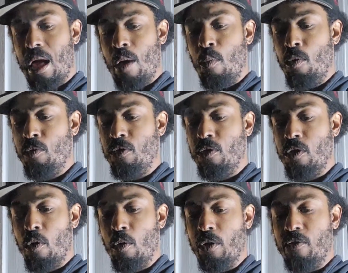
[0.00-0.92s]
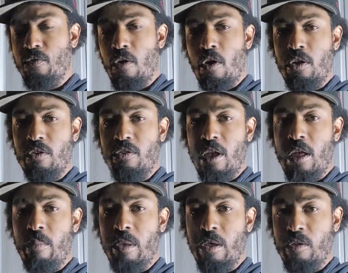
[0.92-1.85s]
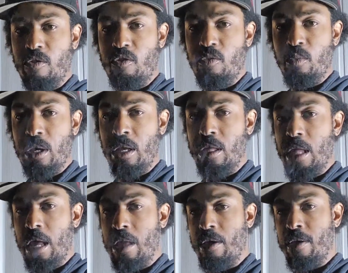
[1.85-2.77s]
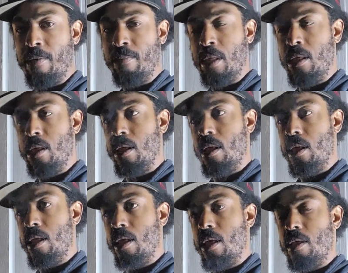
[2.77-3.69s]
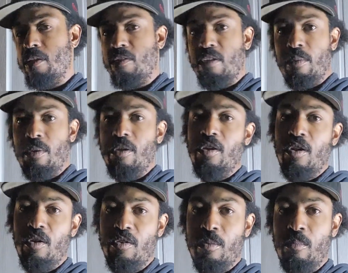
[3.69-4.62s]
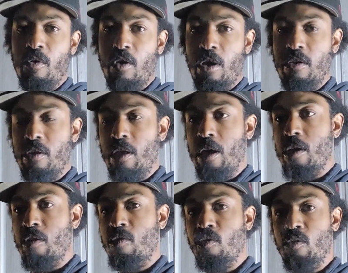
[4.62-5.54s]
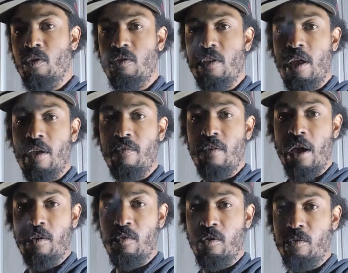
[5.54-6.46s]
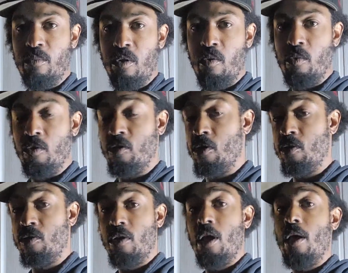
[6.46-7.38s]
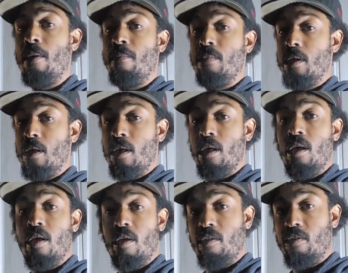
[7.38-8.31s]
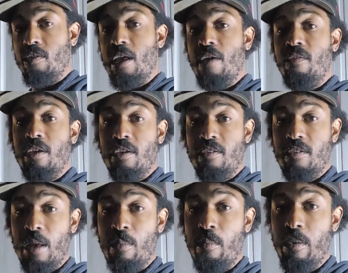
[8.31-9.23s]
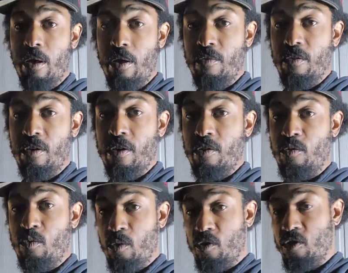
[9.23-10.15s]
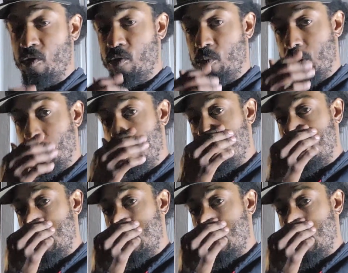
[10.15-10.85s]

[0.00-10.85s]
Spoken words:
I won't go as far to say it'd be as sweet like something crazy like a Drew Estate factory smoke, which those definitely a step above Swisher Sweet.